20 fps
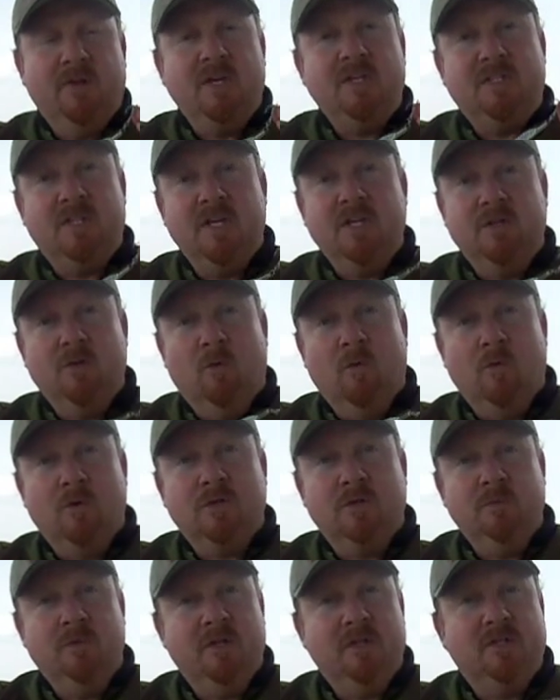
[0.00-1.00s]
These things are
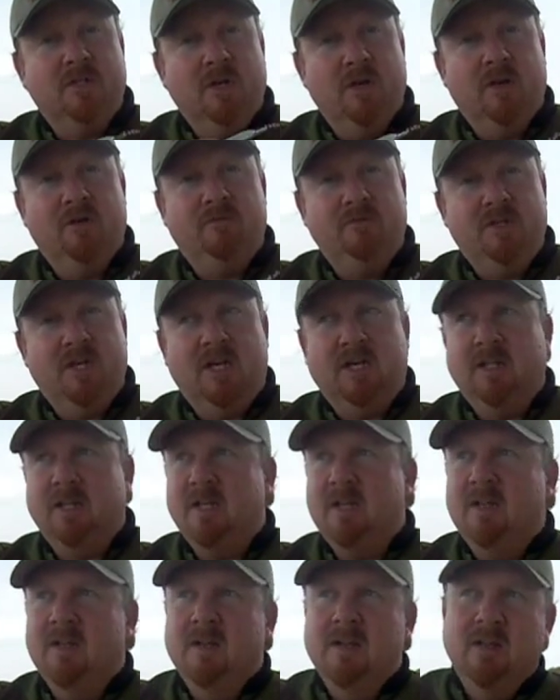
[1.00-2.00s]
awesome in the surf,
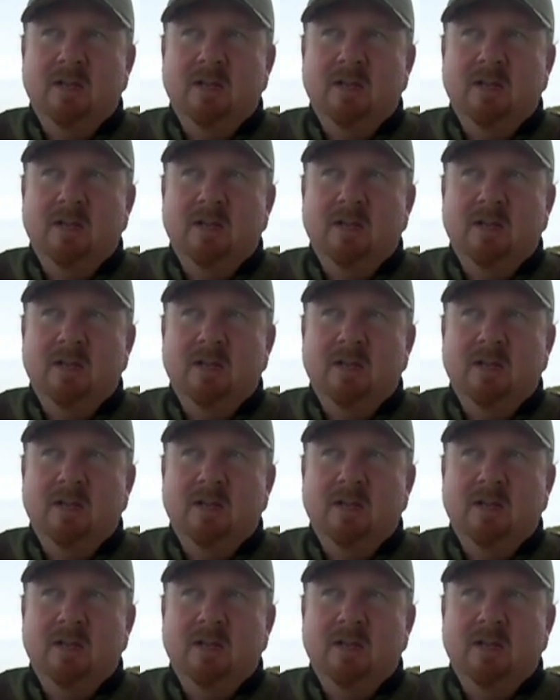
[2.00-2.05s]
deadly,